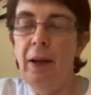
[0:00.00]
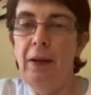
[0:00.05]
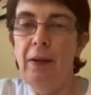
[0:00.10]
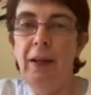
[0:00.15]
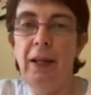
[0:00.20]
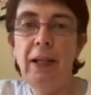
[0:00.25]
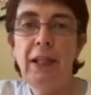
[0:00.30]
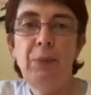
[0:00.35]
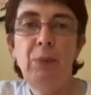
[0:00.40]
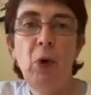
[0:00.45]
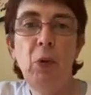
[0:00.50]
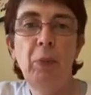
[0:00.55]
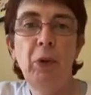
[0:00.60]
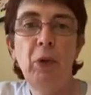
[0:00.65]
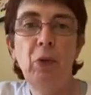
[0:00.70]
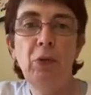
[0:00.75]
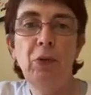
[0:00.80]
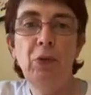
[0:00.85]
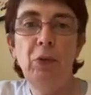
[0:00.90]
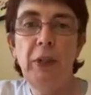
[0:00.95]
And the next poem
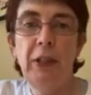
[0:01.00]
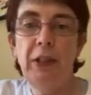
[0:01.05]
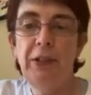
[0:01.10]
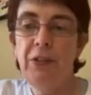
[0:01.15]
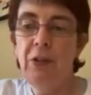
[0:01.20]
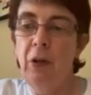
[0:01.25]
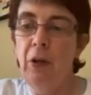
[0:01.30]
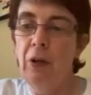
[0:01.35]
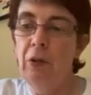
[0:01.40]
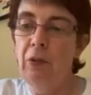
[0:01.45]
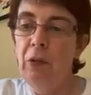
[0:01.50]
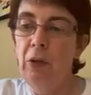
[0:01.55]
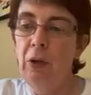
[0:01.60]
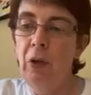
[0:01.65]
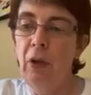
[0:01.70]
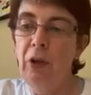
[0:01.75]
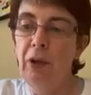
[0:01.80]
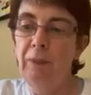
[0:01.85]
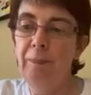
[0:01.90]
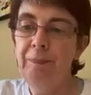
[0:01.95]
I'm going to read is called
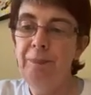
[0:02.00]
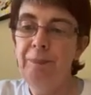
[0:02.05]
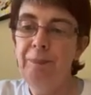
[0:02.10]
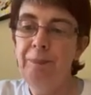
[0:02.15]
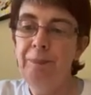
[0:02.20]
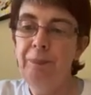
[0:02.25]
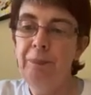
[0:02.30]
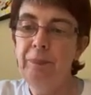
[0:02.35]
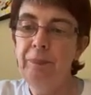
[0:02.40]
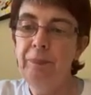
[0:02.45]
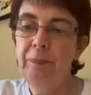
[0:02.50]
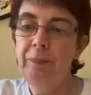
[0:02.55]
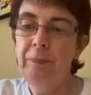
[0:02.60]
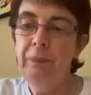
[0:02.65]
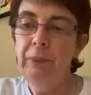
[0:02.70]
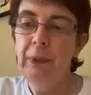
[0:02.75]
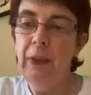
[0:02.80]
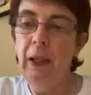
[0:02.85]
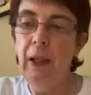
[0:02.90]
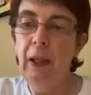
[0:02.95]
Coco,
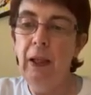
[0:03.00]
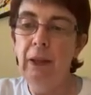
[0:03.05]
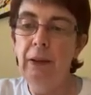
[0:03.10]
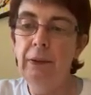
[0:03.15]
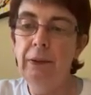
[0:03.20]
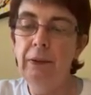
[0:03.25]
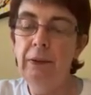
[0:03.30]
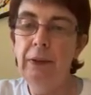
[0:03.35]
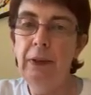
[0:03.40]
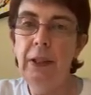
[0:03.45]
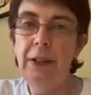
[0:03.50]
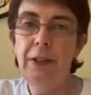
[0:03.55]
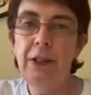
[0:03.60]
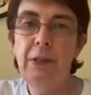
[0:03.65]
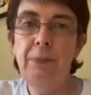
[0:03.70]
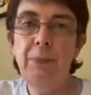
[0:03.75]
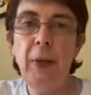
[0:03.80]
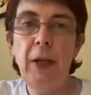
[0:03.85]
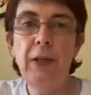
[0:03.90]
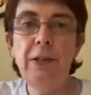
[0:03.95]
and
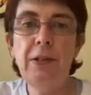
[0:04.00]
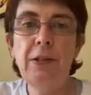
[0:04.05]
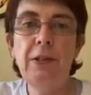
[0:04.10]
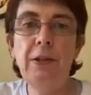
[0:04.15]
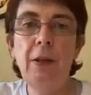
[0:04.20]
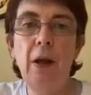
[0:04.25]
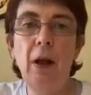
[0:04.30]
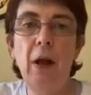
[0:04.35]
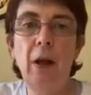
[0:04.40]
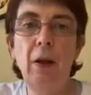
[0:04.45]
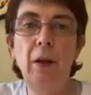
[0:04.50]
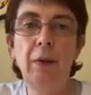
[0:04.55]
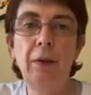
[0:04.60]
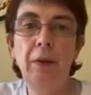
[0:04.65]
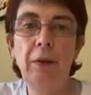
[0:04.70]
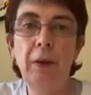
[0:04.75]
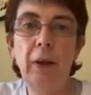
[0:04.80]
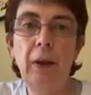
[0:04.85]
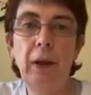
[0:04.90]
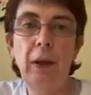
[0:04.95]
it's based
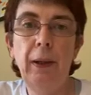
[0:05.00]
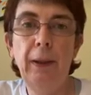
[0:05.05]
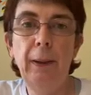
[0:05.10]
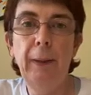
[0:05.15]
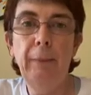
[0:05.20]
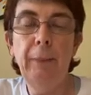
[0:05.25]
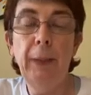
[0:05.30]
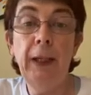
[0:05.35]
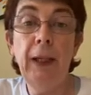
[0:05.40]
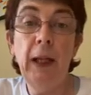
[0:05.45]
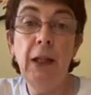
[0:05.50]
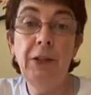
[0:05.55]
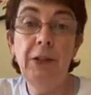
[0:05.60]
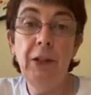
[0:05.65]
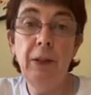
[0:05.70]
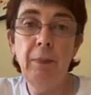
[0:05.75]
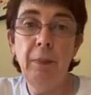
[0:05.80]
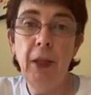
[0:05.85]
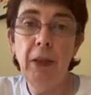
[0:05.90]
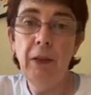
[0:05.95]
on a
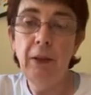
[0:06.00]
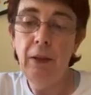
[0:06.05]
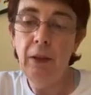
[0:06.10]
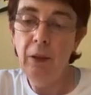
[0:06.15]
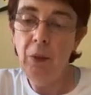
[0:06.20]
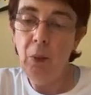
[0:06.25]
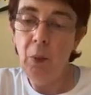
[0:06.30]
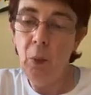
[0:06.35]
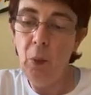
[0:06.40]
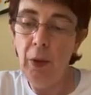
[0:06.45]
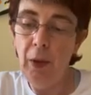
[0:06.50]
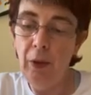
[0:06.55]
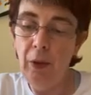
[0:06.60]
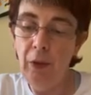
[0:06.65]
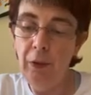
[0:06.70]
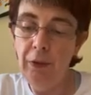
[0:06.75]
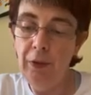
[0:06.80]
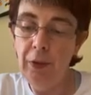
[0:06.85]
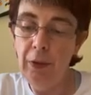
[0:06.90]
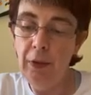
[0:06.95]
Celtic myth
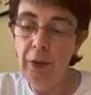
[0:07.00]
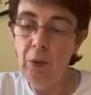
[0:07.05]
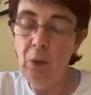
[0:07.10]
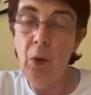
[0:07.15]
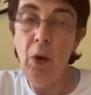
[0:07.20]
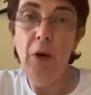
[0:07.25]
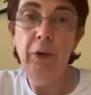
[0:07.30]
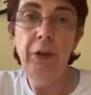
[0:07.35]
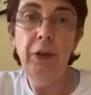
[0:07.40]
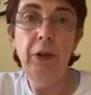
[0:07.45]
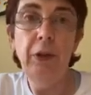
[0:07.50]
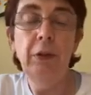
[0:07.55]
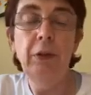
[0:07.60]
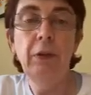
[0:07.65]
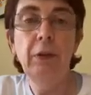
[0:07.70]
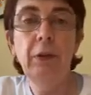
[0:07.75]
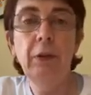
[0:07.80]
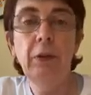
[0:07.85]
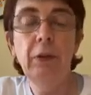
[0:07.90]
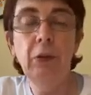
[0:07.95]
where the warrior
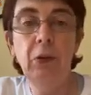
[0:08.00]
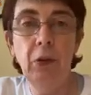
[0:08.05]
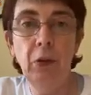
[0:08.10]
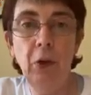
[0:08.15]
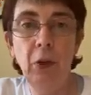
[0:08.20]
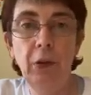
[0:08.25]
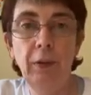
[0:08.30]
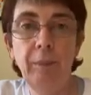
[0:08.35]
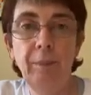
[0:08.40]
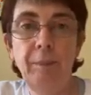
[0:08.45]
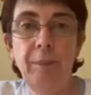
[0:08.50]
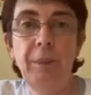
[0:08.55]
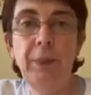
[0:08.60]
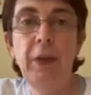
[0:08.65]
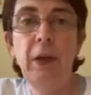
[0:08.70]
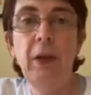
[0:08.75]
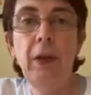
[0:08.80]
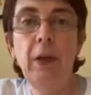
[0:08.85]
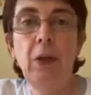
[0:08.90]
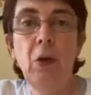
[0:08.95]
Coco
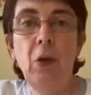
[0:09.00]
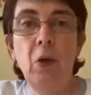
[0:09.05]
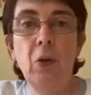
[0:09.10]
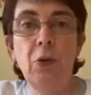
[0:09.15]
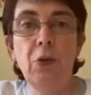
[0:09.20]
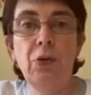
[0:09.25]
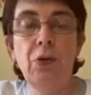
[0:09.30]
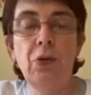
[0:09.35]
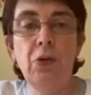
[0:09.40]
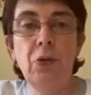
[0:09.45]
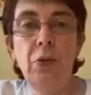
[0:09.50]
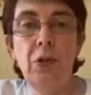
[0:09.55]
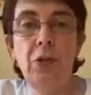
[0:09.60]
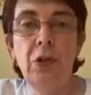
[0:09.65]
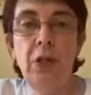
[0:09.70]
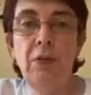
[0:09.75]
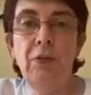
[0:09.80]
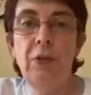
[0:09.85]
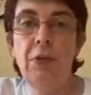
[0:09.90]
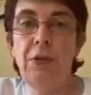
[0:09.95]
goes to a
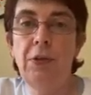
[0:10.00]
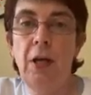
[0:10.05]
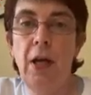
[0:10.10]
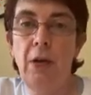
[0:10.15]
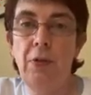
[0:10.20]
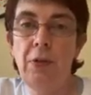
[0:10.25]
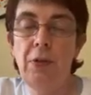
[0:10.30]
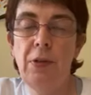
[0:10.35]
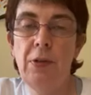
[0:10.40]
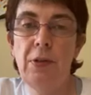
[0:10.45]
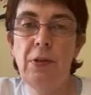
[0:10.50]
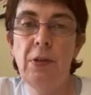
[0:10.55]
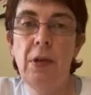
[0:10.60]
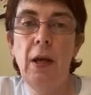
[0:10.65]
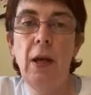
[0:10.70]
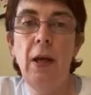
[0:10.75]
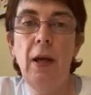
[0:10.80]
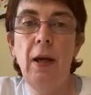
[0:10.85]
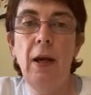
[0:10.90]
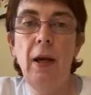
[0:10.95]
chieftain's house
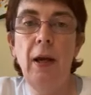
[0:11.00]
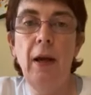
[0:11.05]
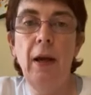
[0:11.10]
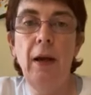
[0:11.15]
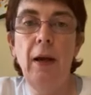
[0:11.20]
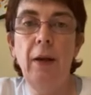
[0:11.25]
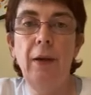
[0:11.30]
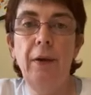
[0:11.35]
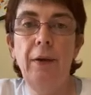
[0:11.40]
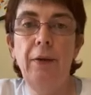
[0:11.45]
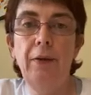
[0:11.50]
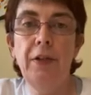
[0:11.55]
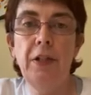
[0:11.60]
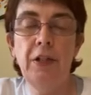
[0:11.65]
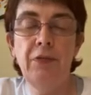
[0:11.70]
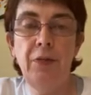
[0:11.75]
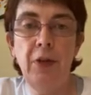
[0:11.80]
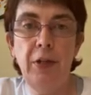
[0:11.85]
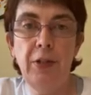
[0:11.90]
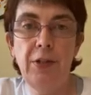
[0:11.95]
and
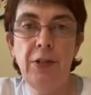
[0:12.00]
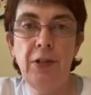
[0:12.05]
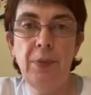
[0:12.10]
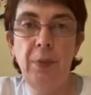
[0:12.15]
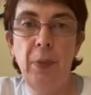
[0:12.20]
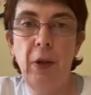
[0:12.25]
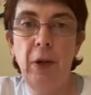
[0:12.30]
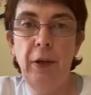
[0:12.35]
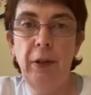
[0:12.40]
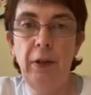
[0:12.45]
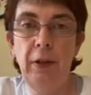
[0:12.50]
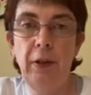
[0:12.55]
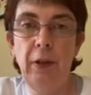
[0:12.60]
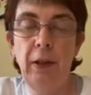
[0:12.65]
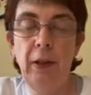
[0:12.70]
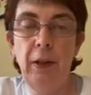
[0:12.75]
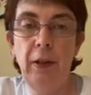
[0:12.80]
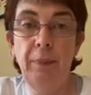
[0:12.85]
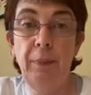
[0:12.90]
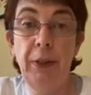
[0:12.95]
he's faced by
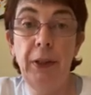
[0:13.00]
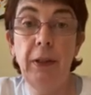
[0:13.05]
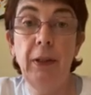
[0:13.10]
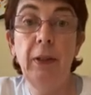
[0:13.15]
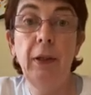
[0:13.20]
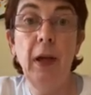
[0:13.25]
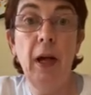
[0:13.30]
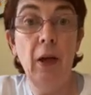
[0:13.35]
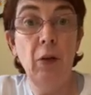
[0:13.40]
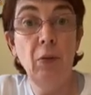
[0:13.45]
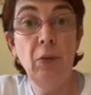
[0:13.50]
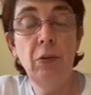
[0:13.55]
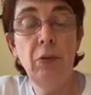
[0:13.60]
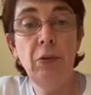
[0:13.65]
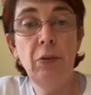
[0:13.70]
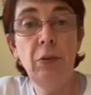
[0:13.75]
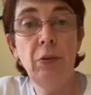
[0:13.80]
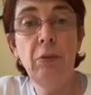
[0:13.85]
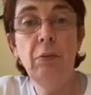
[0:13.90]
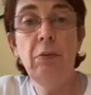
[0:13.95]
a big
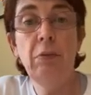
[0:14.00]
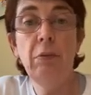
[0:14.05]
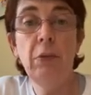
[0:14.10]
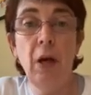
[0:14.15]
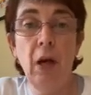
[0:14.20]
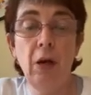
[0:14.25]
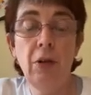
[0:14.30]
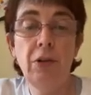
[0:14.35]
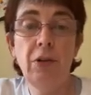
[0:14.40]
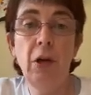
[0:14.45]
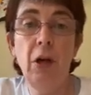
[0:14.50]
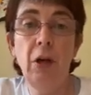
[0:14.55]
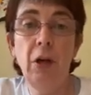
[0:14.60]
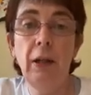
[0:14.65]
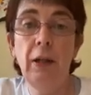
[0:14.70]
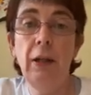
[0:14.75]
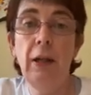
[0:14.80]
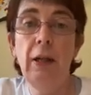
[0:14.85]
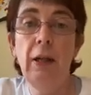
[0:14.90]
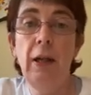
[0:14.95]
hound, guard dog,